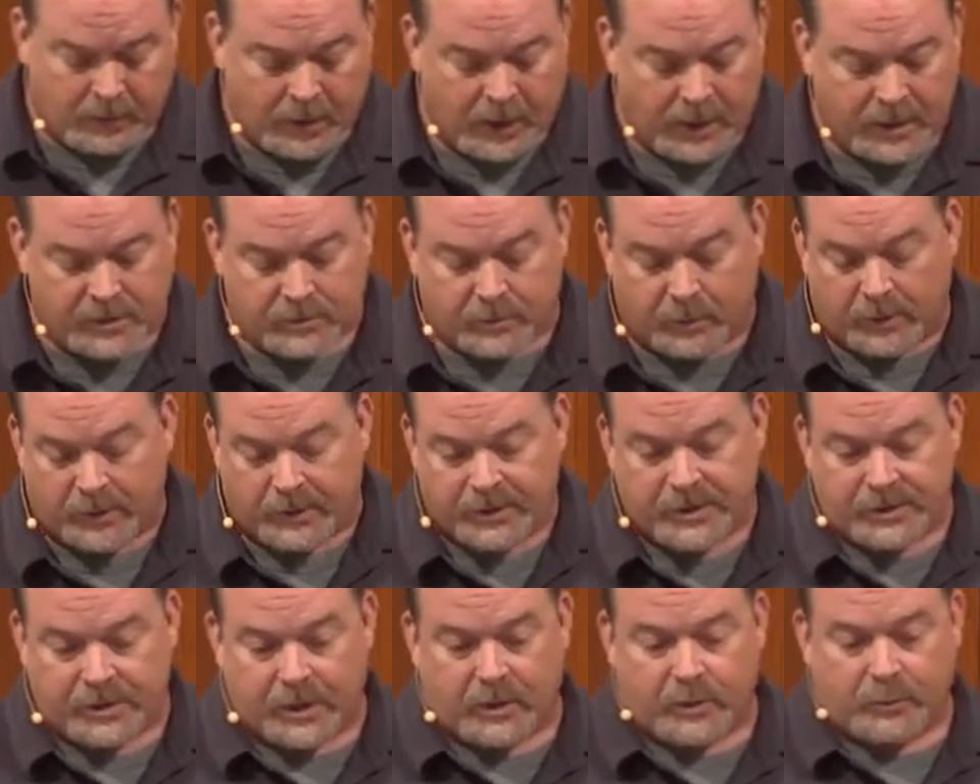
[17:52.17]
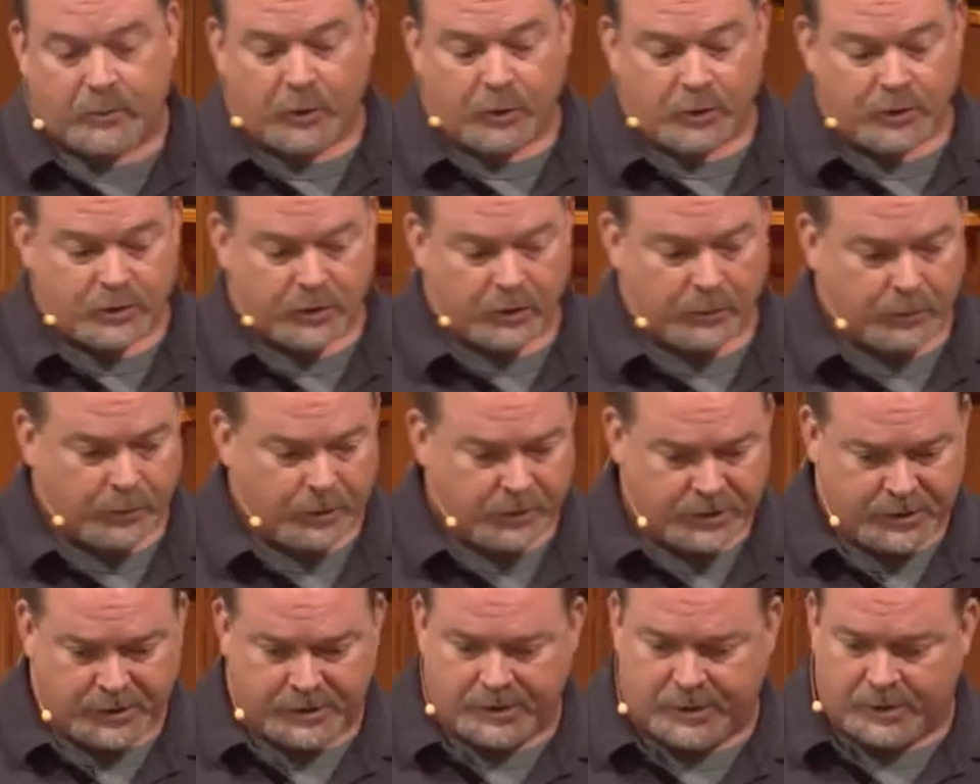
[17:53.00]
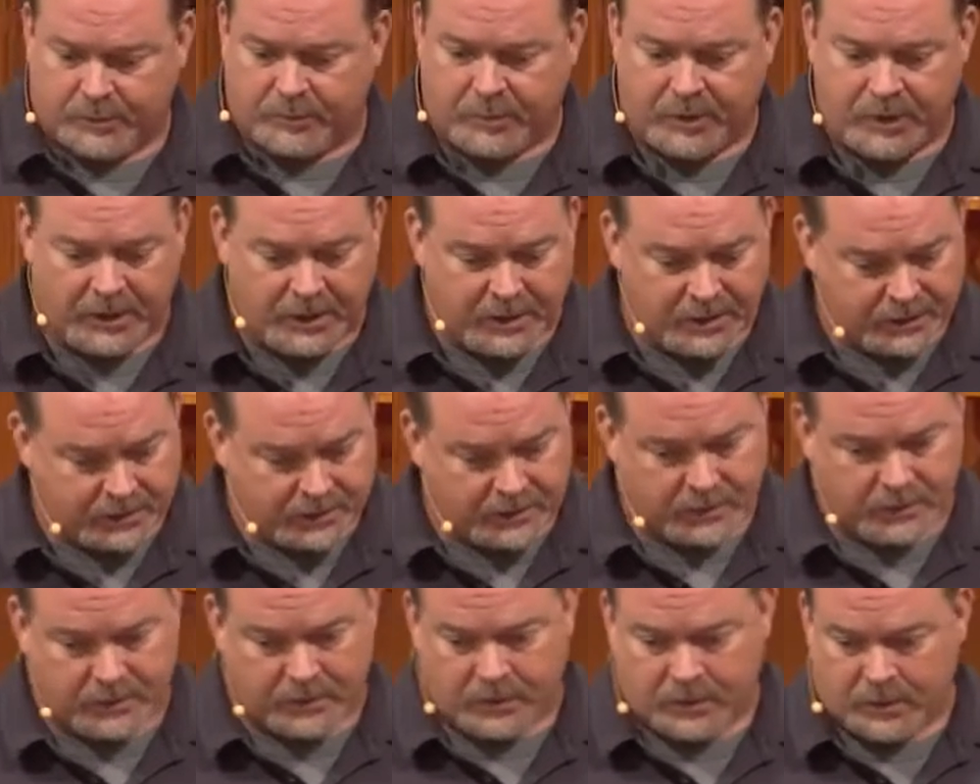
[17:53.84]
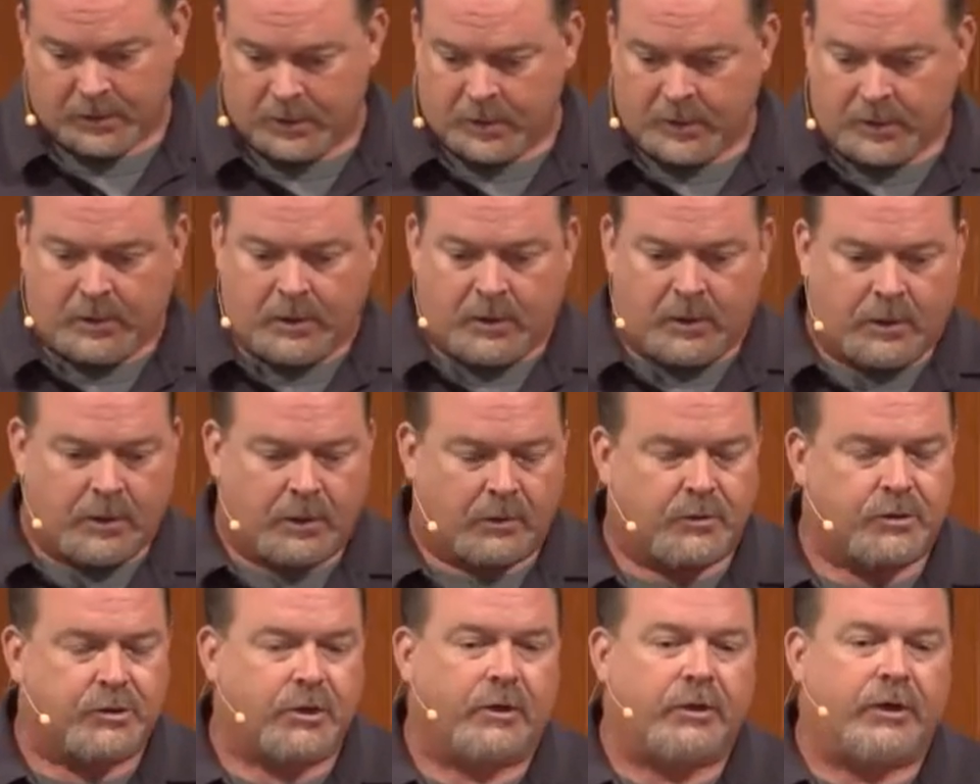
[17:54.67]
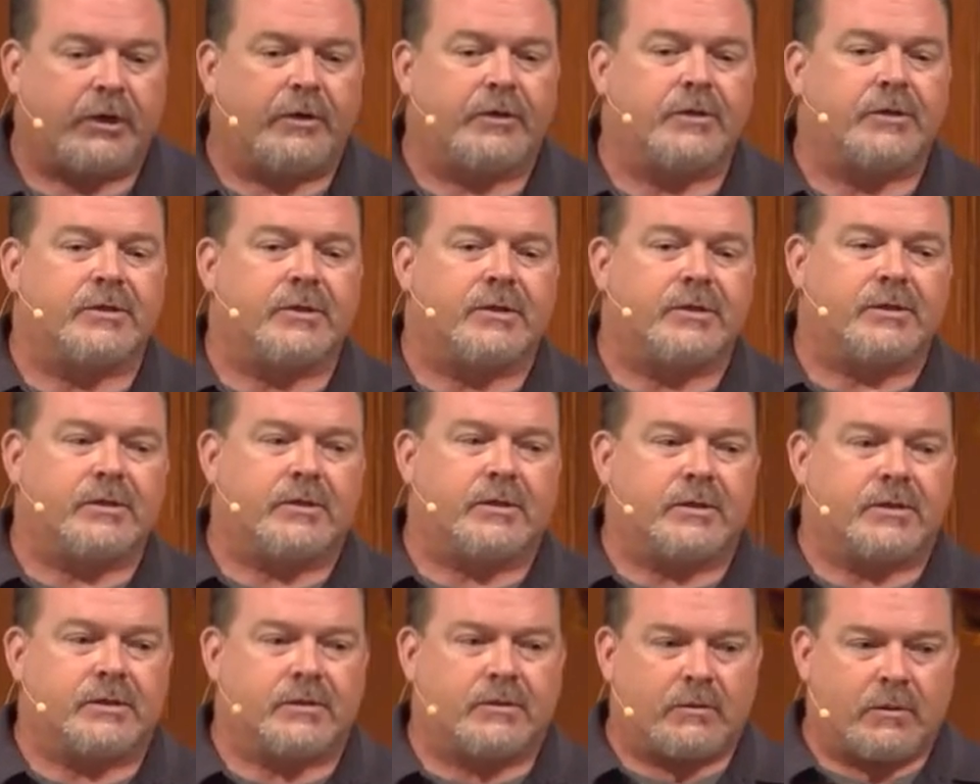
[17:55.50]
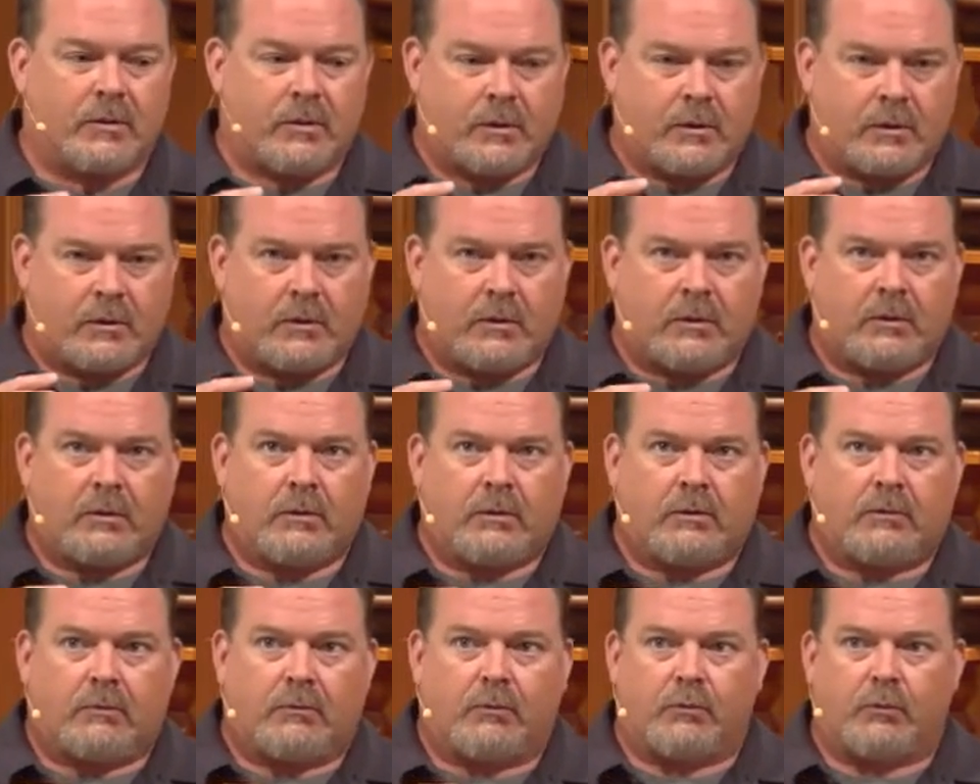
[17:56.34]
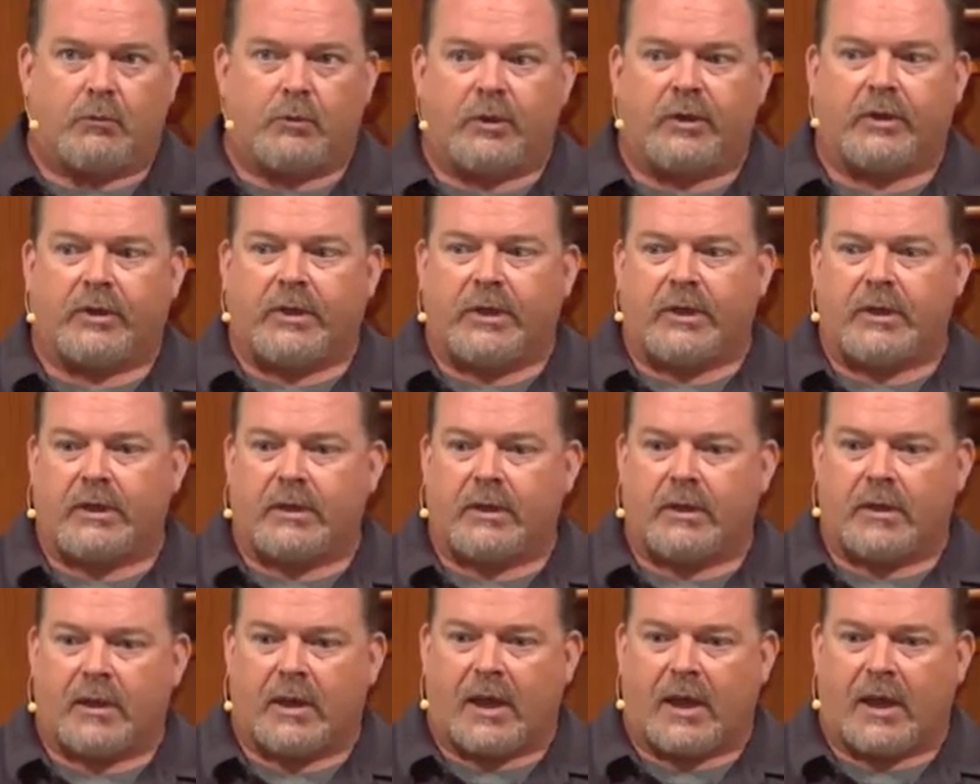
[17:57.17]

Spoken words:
as well as his other books on persistent peace, and John Deere is this really